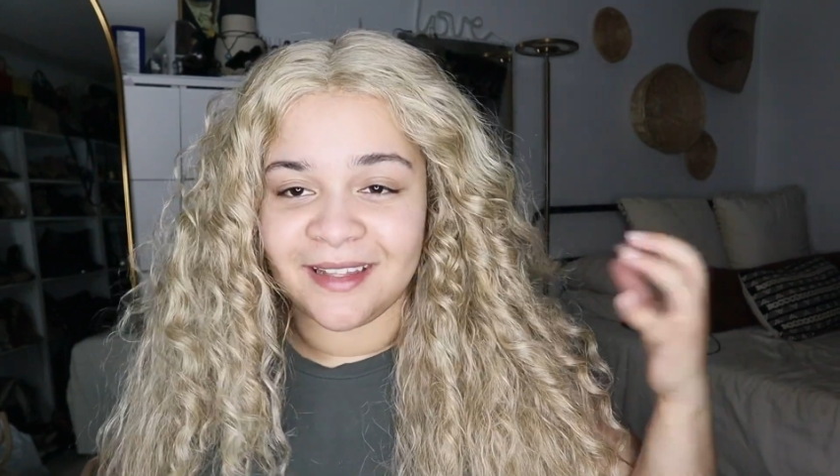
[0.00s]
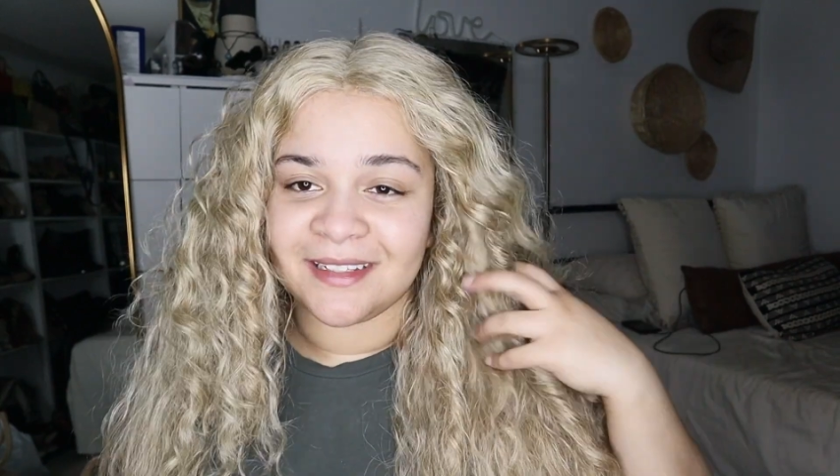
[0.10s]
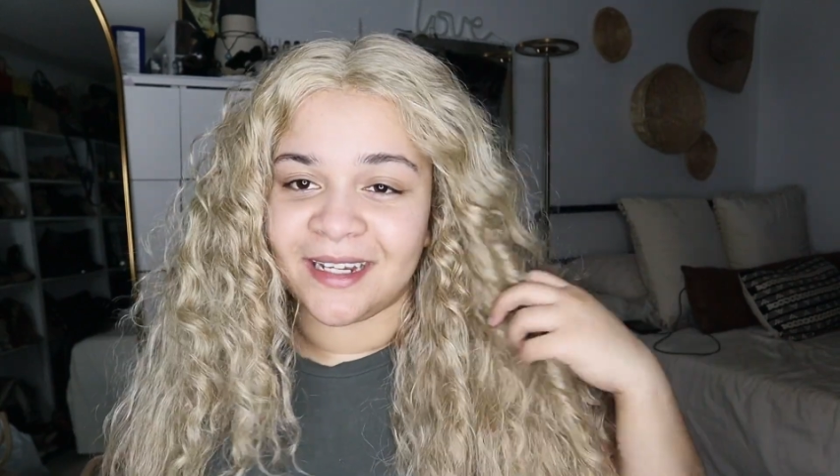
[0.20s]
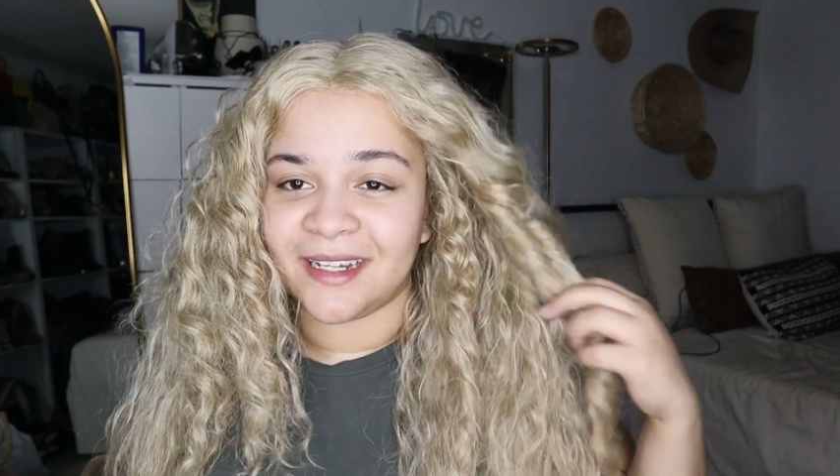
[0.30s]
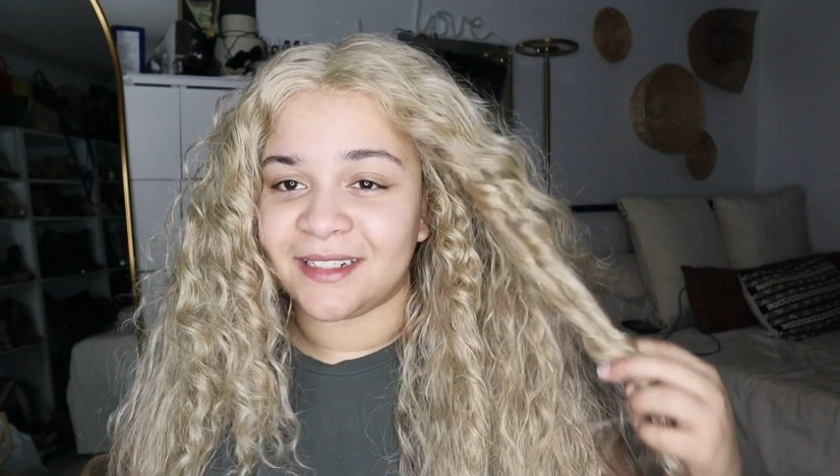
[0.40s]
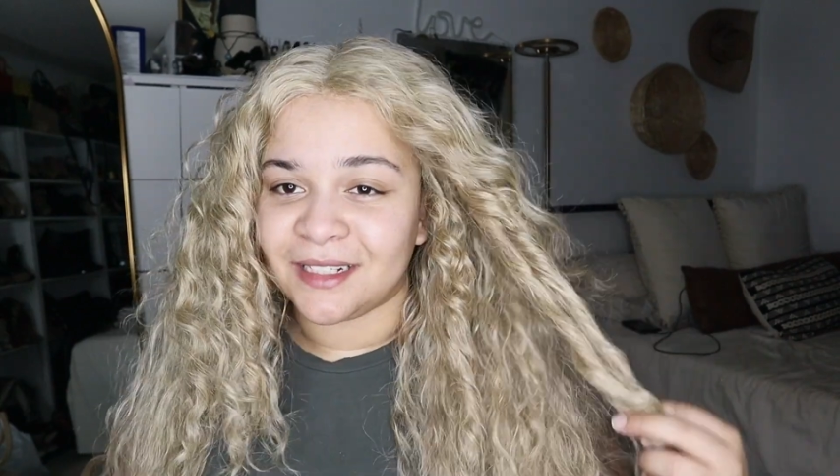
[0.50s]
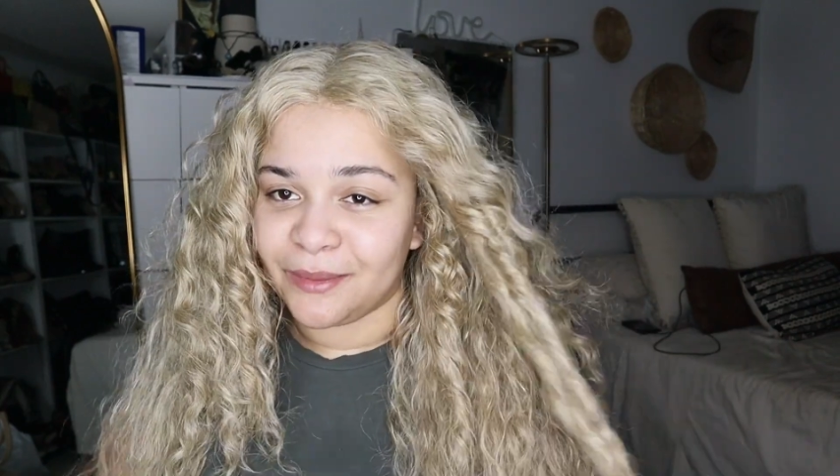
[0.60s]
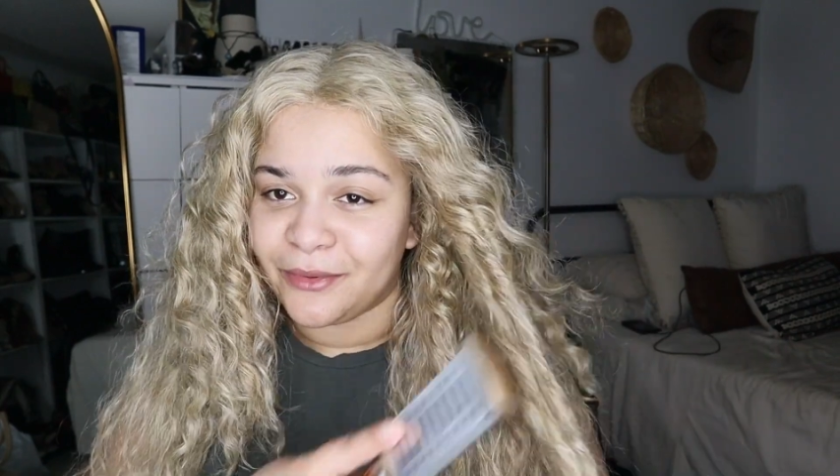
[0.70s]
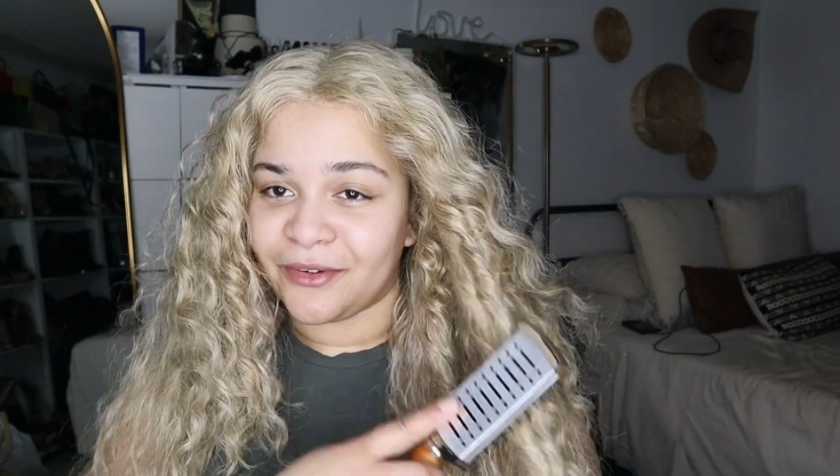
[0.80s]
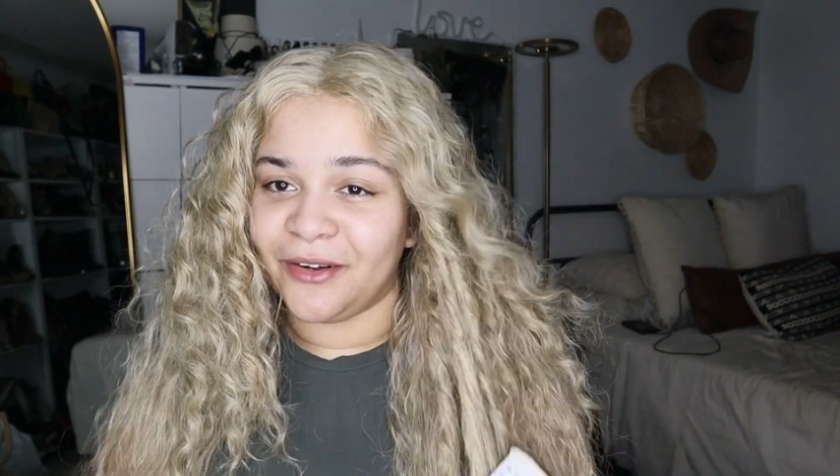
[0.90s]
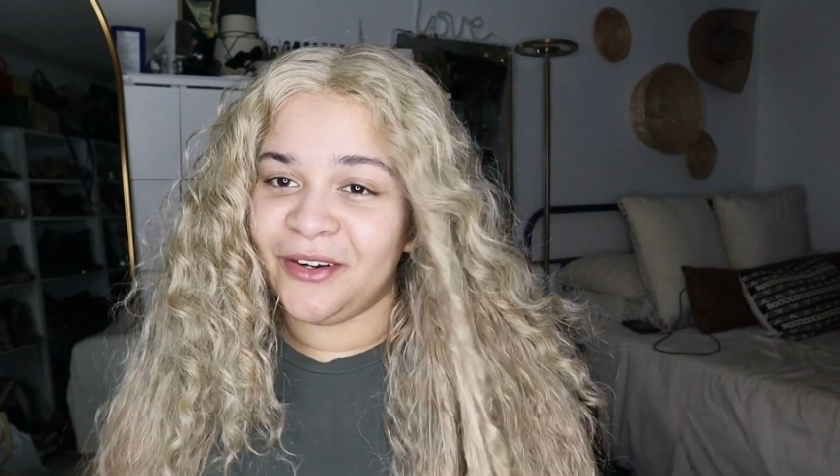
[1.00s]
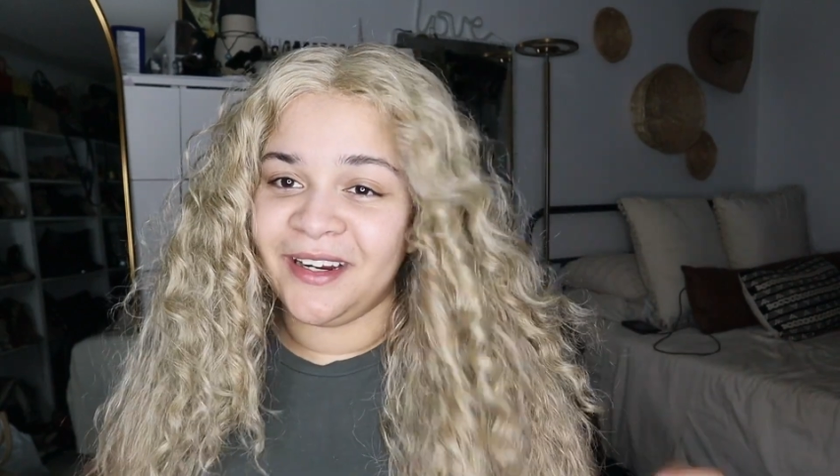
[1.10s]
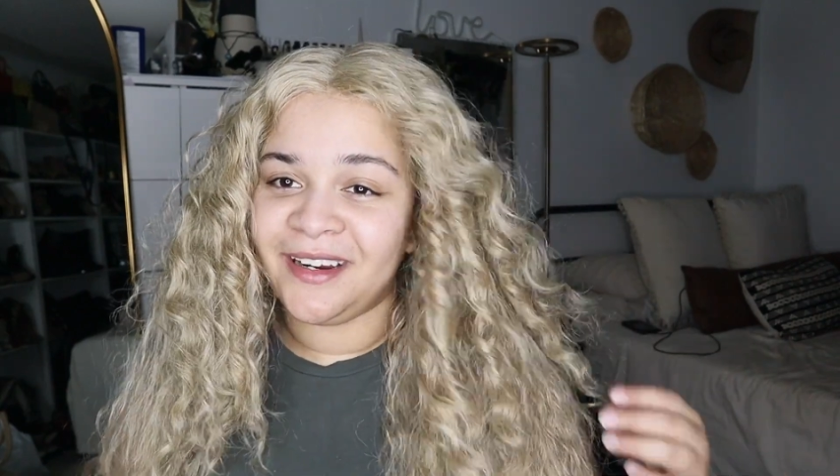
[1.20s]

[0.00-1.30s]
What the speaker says: the second time around.